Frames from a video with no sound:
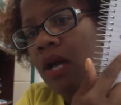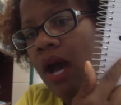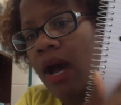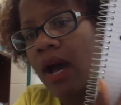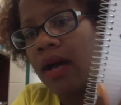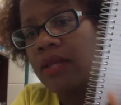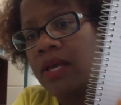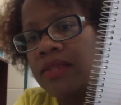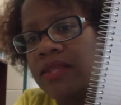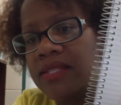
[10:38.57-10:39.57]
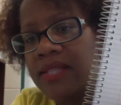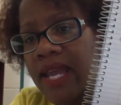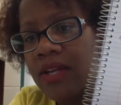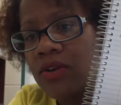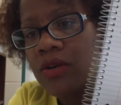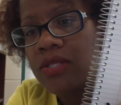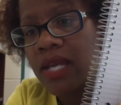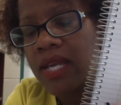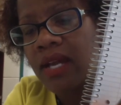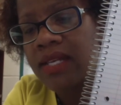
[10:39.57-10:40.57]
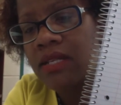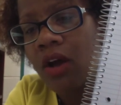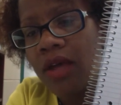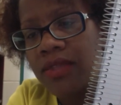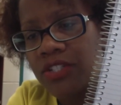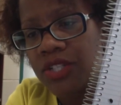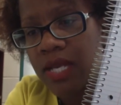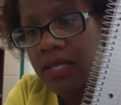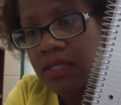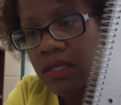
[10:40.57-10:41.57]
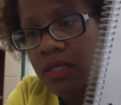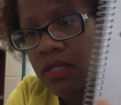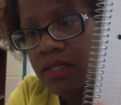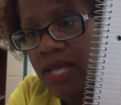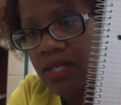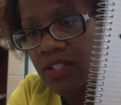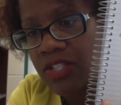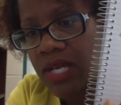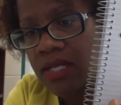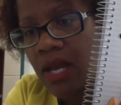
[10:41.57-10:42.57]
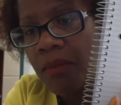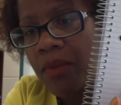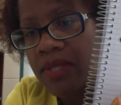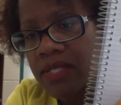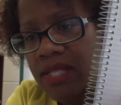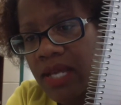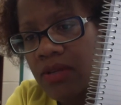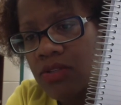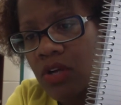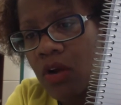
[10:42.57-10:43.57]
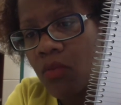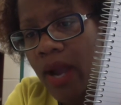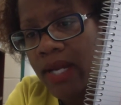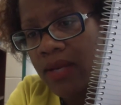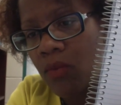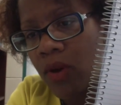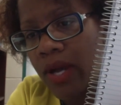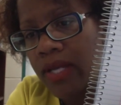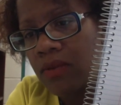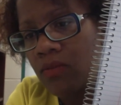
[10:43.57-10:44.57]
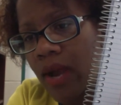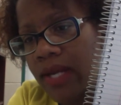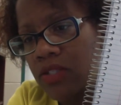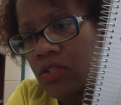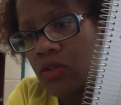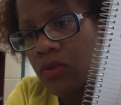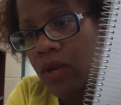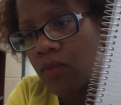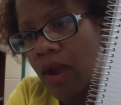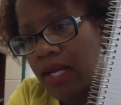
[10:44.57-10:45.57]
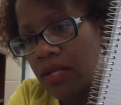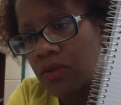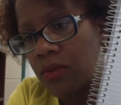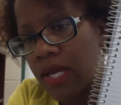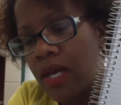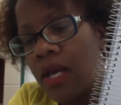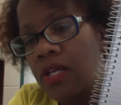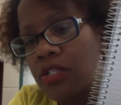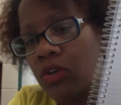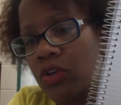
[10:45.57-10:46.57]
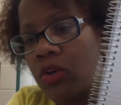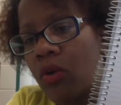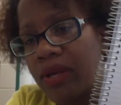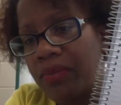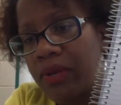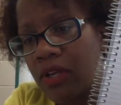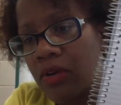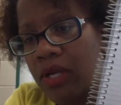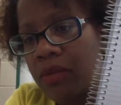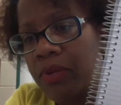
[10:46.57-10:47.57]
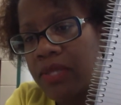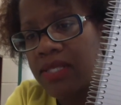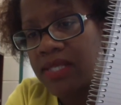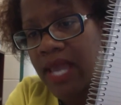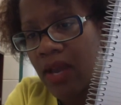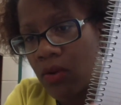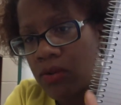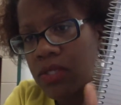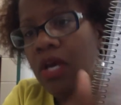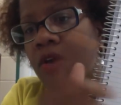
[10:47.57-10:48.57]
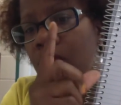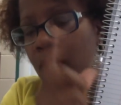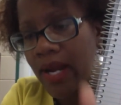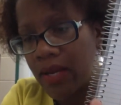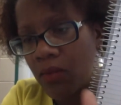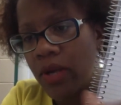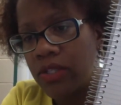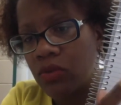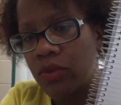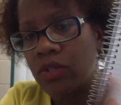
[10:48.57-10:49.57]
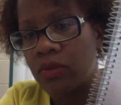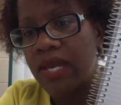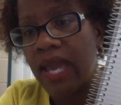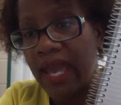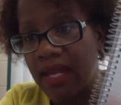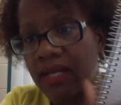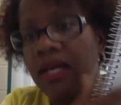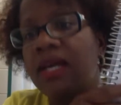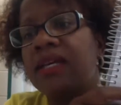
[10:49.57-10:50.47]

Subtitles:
The standards, it isn't on the sheet, the data sheet, but the standards are writing 1, writing 2, and writing 3. So you're going to put the scales for writing 1, 2, and 3 in.